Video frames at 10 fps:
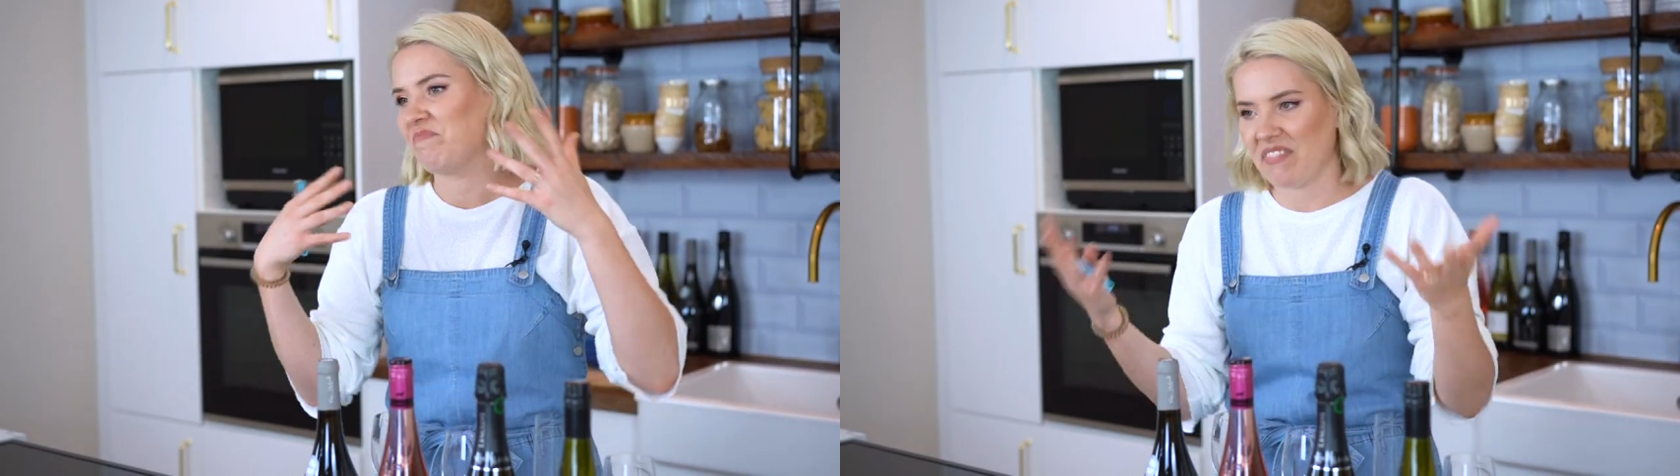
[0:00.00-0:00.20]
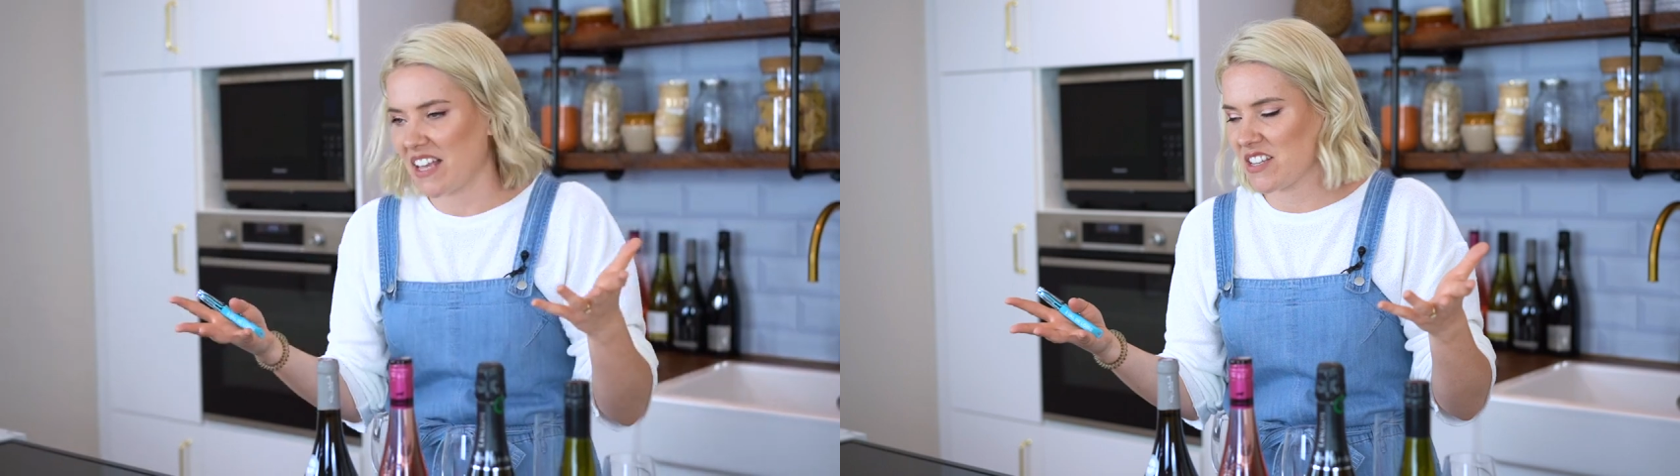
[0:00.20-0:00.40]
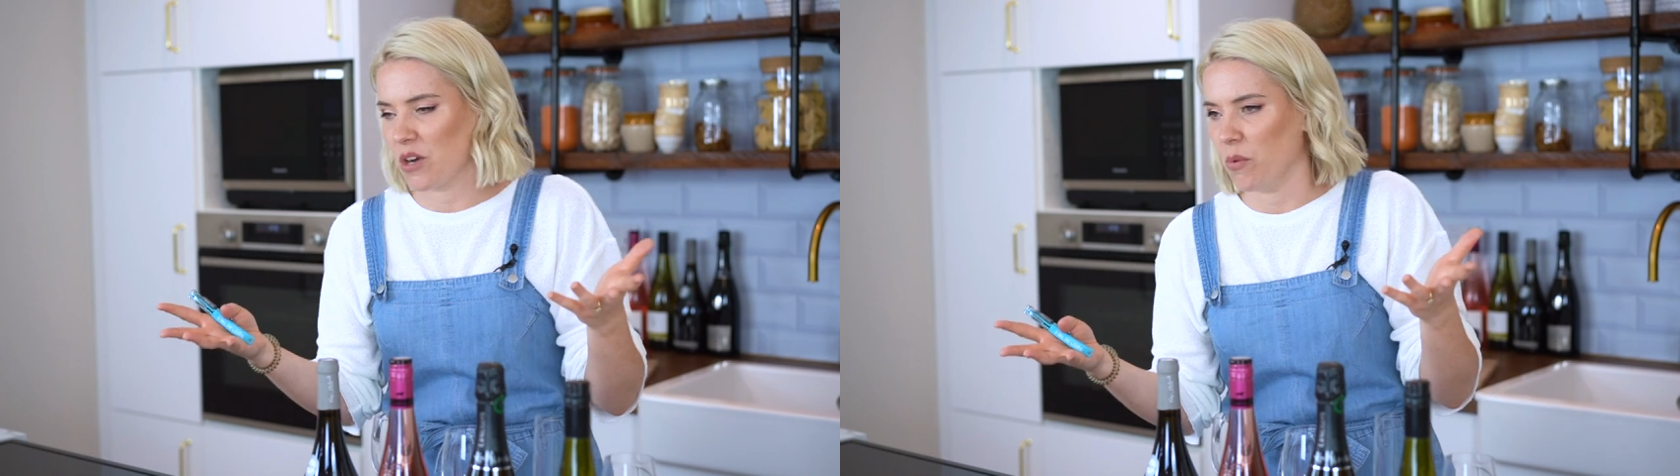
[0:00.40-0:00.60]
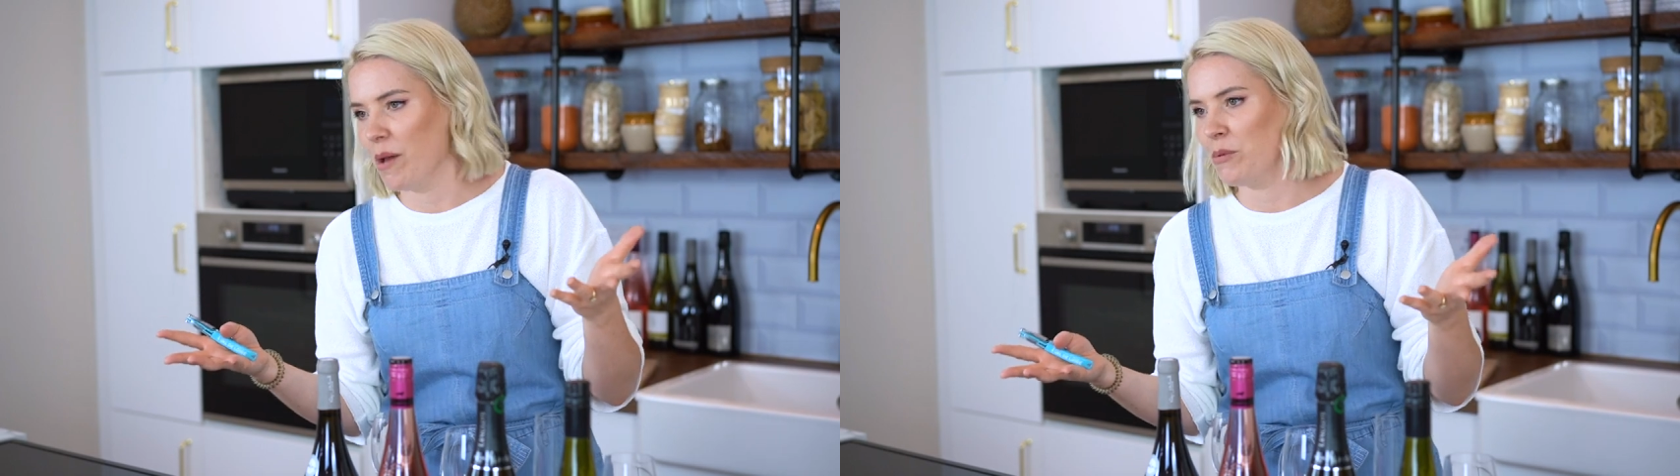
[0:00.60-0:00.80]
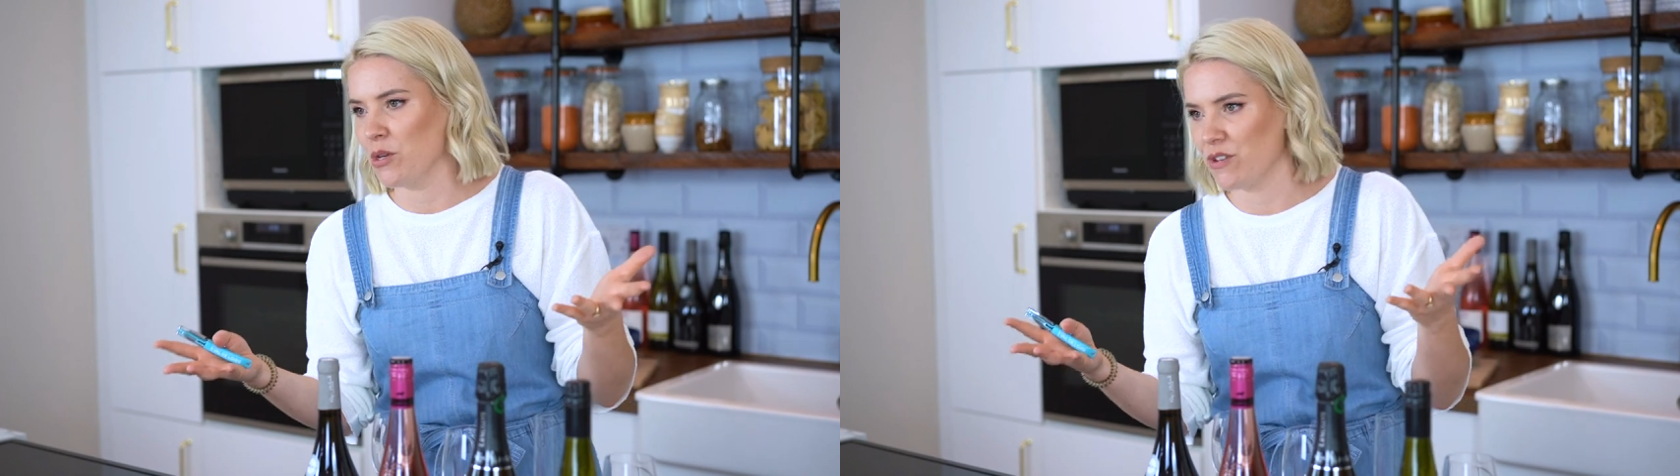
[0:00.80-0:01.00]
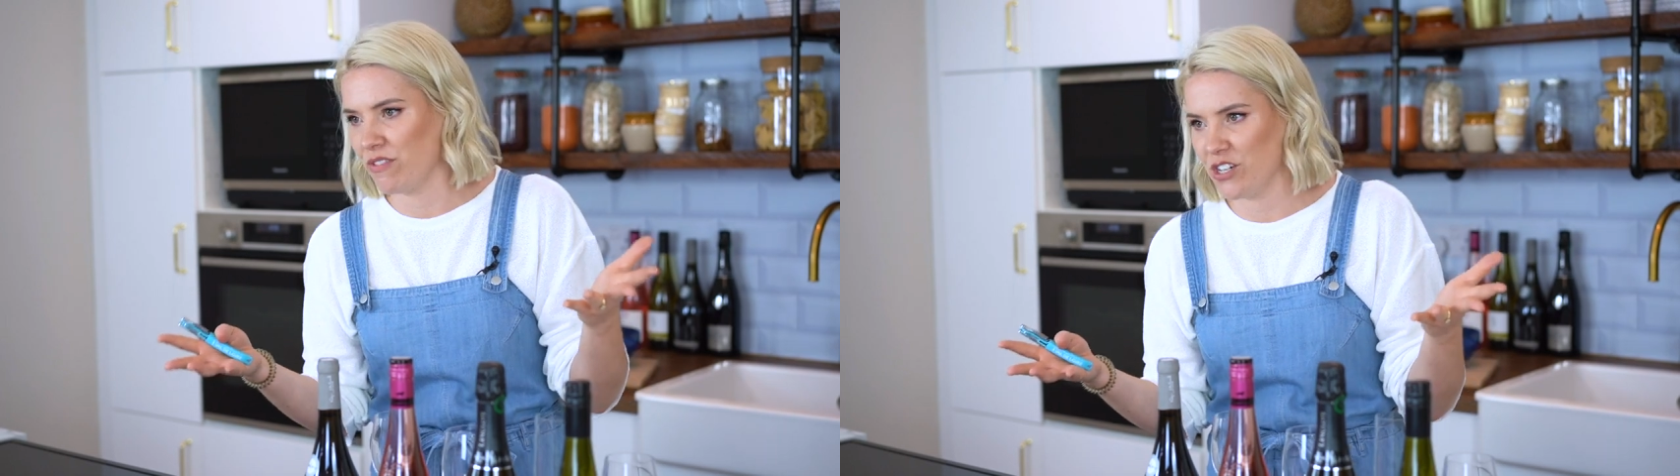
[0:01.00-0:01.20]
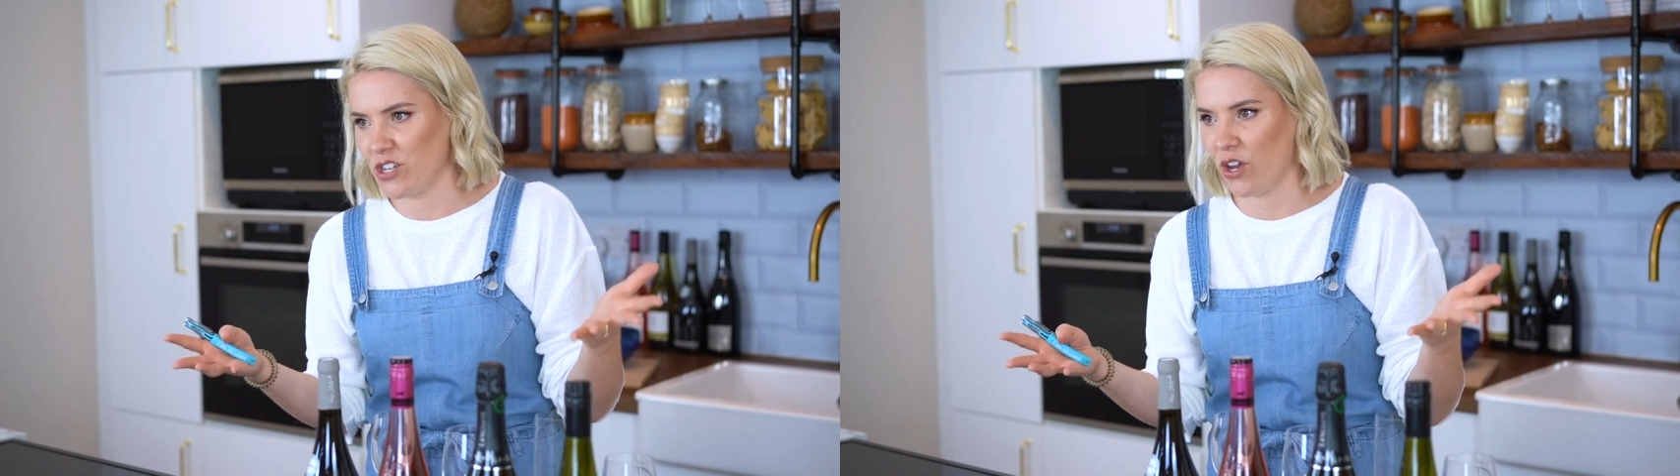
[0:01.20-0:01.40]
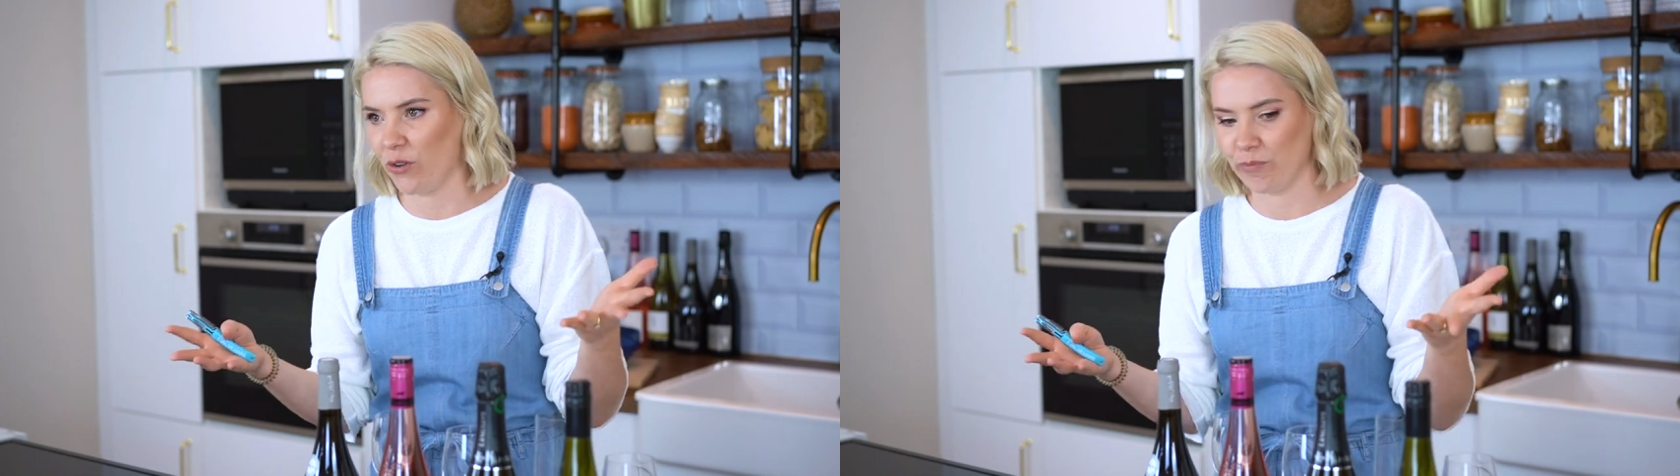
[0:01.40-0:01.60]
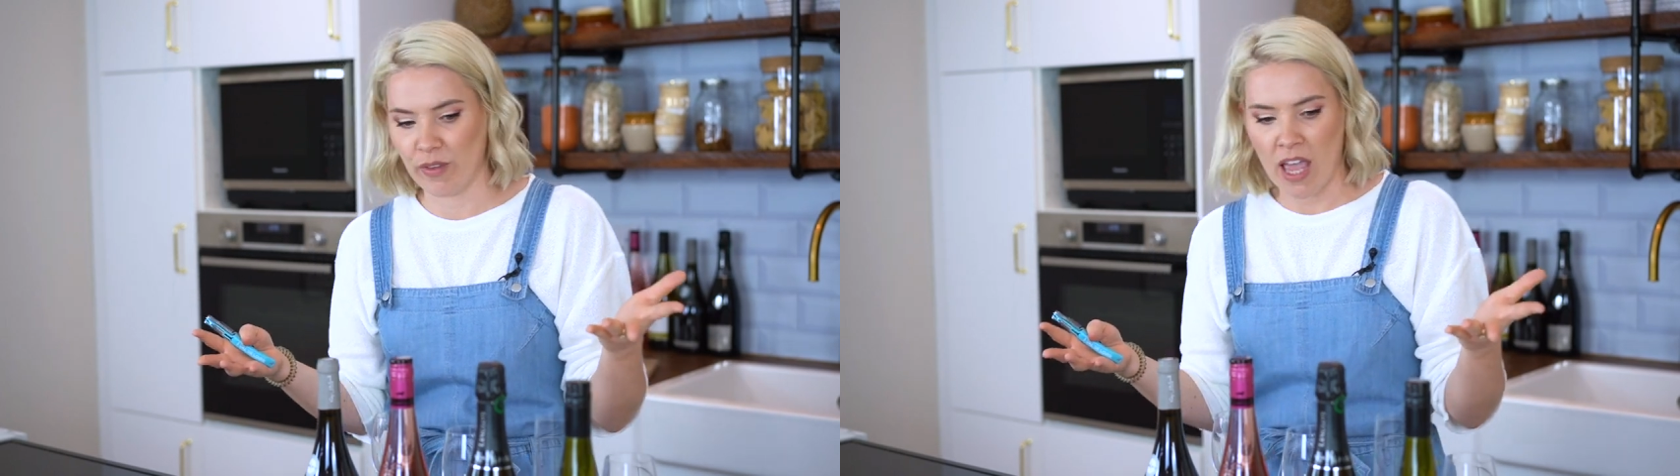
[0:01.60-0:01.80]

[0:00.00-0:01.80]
that's going to work beautifully too.